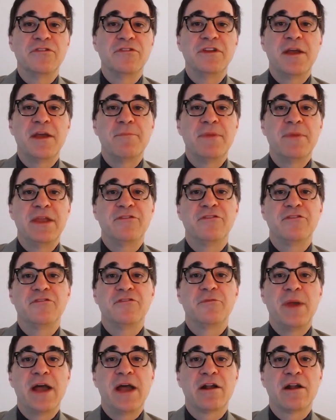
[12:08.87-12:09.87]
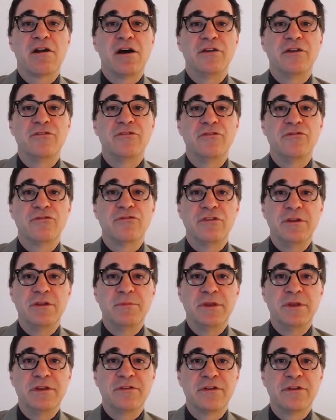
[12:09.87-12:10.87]
to get patients back onto
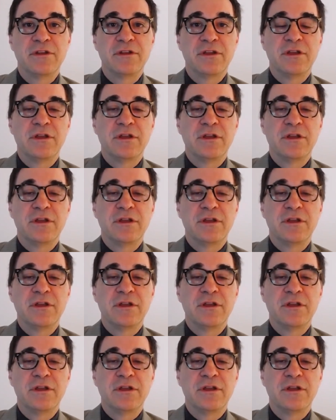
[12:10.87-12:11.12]
treatment.